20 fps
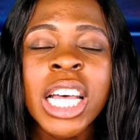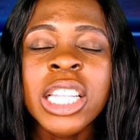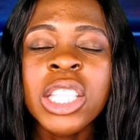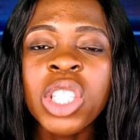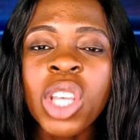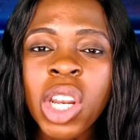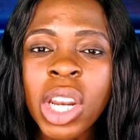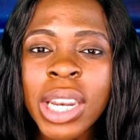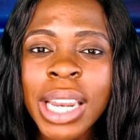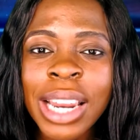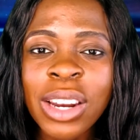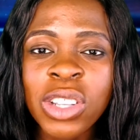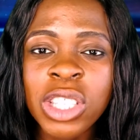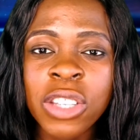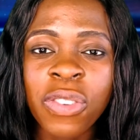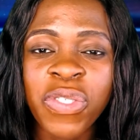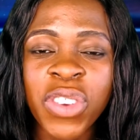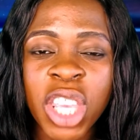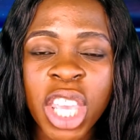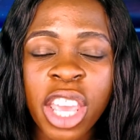Turn on that
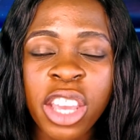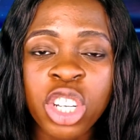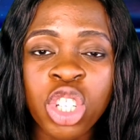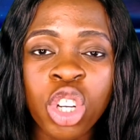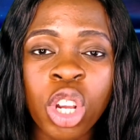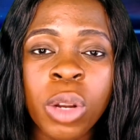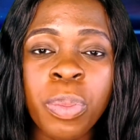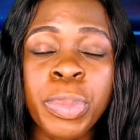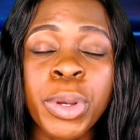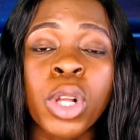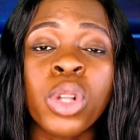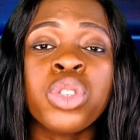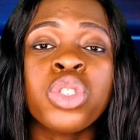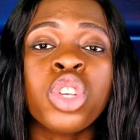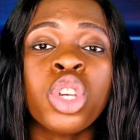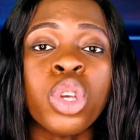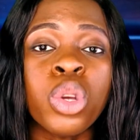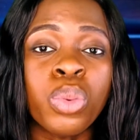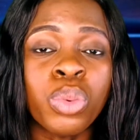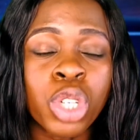notification bell
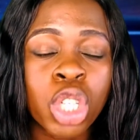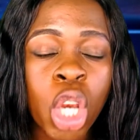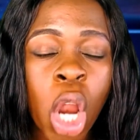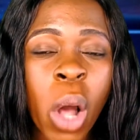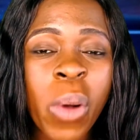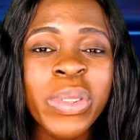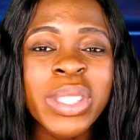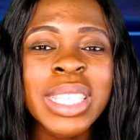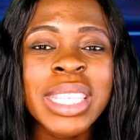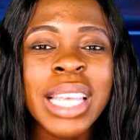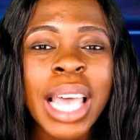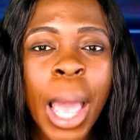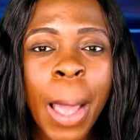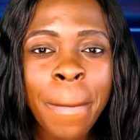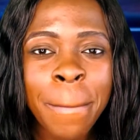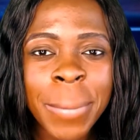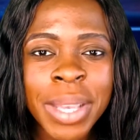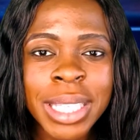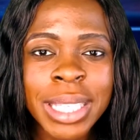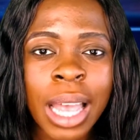so you don't
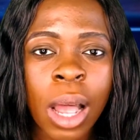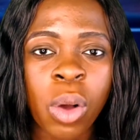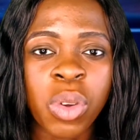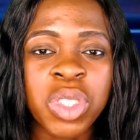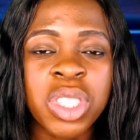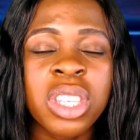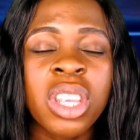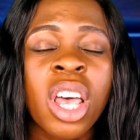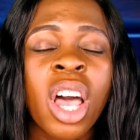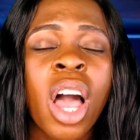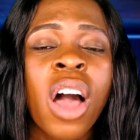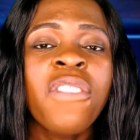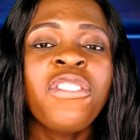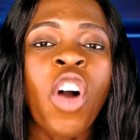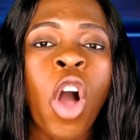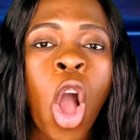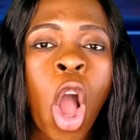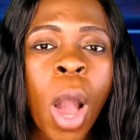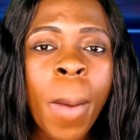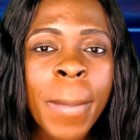miss out.
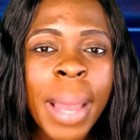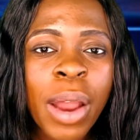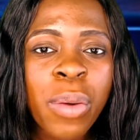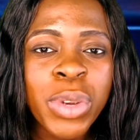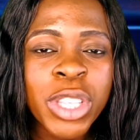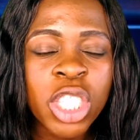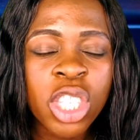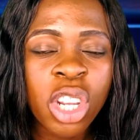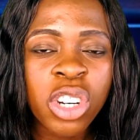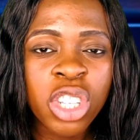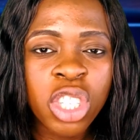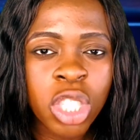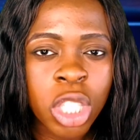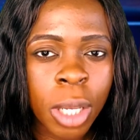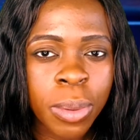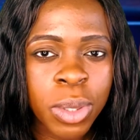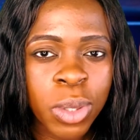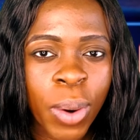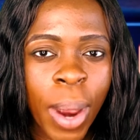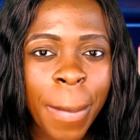For all my returning
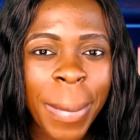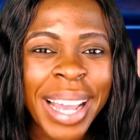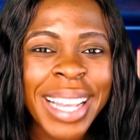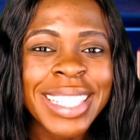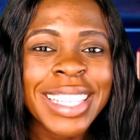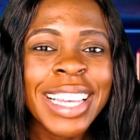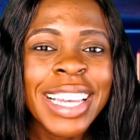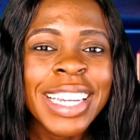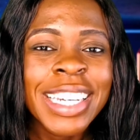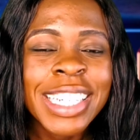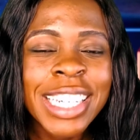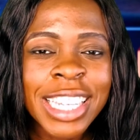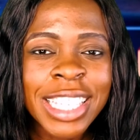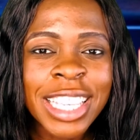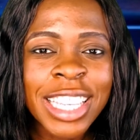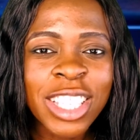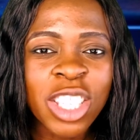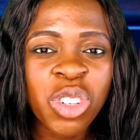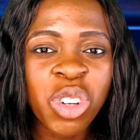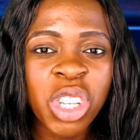subscribers, this
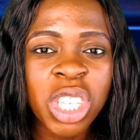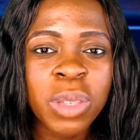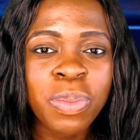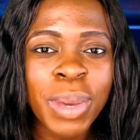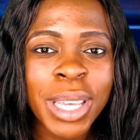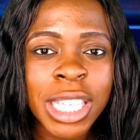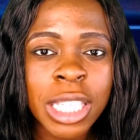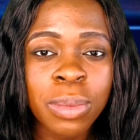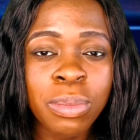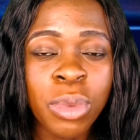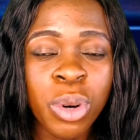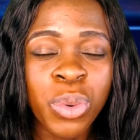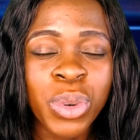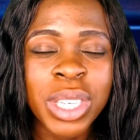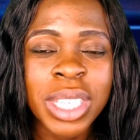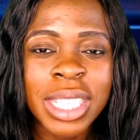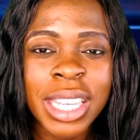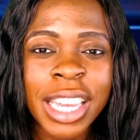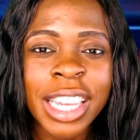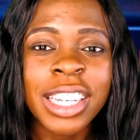is Nurse Mercy Miri
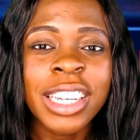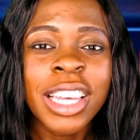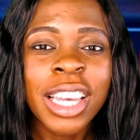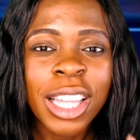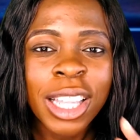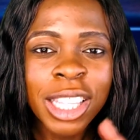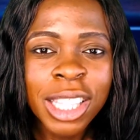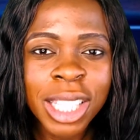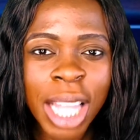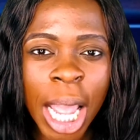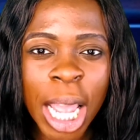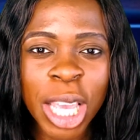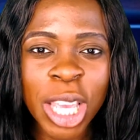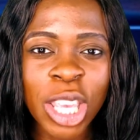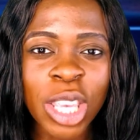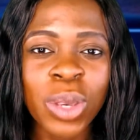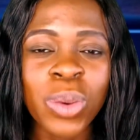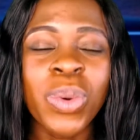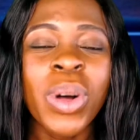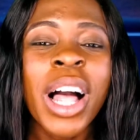saying
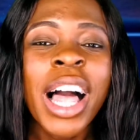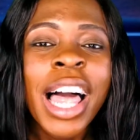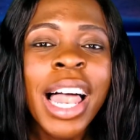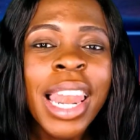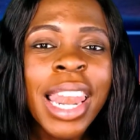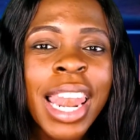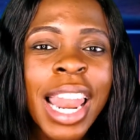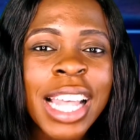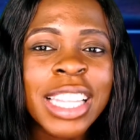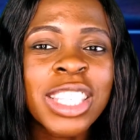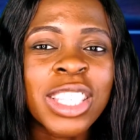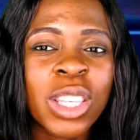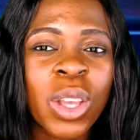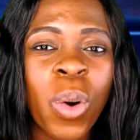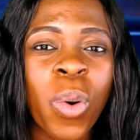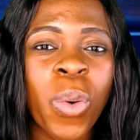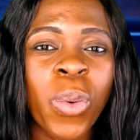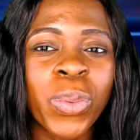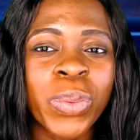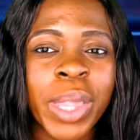thank you. Let's
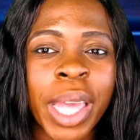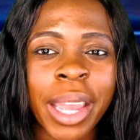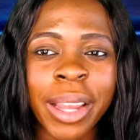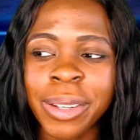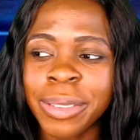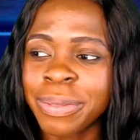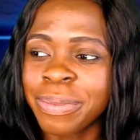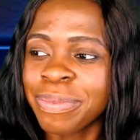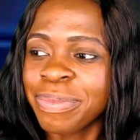go there.